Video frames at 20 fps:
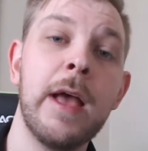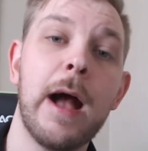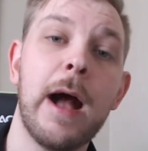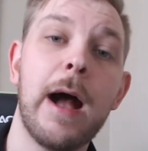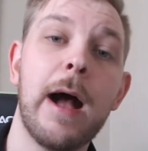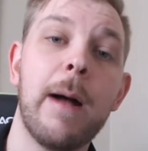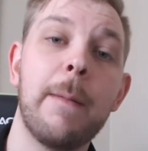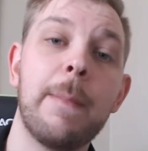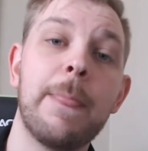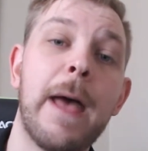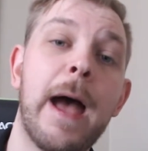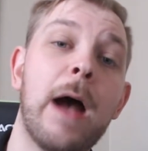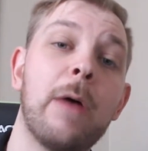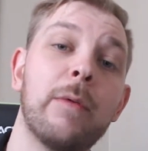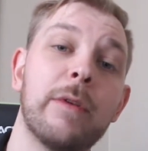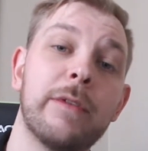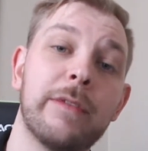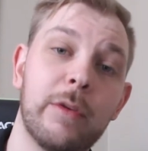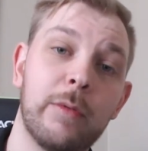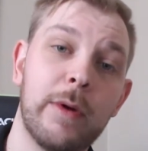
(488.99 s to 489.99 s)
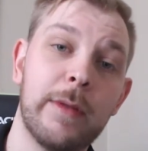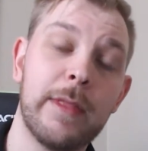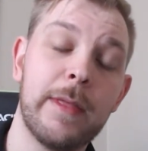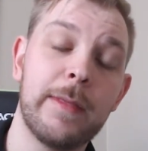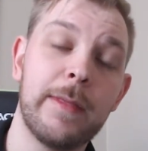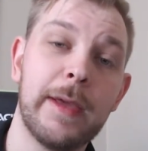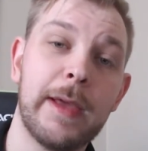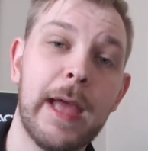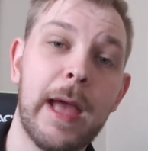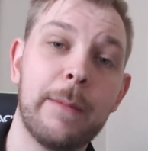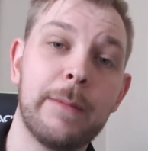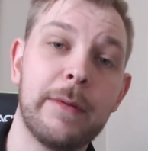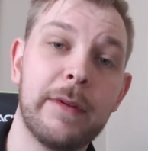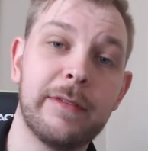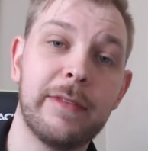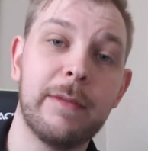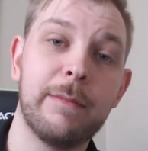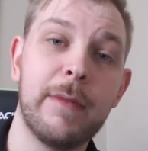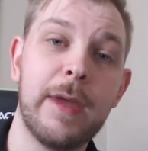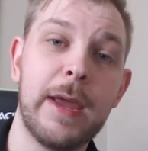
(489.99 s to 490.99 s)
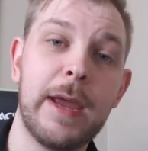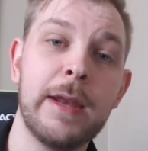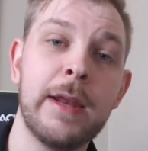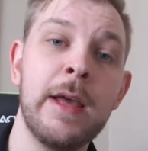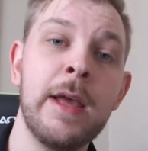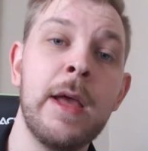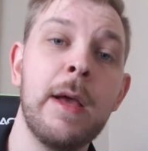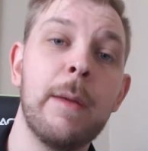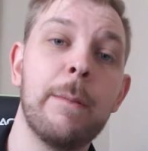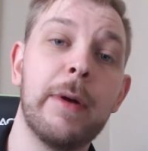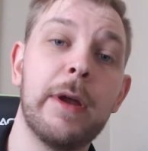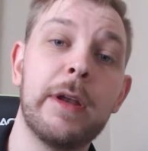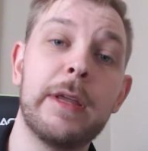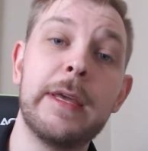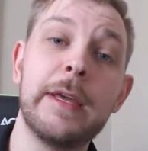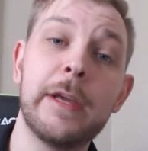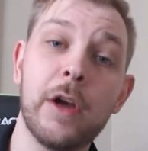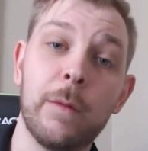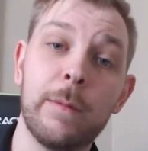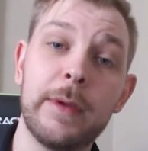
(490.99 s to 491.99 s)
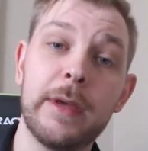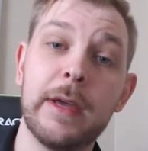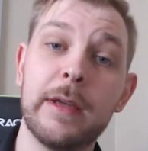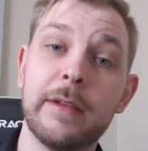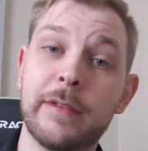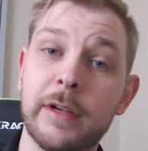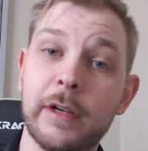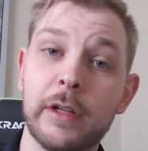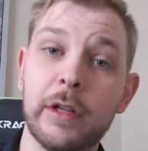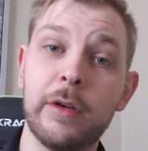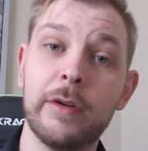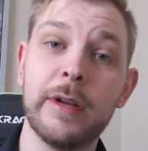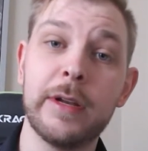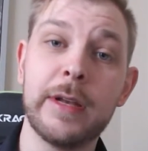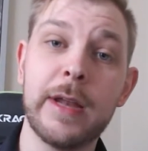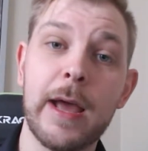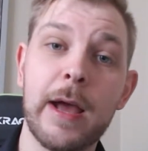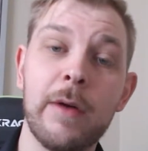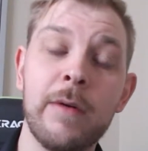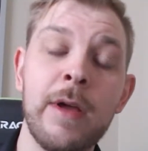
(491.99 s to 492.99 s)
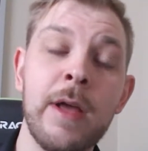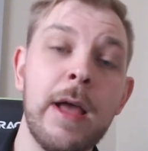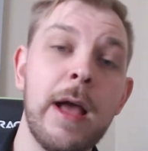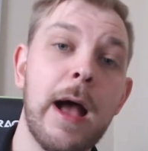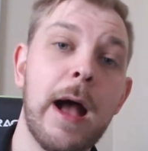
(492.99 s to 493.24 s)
that was the one that they kept as the main. But Ecobee is included now,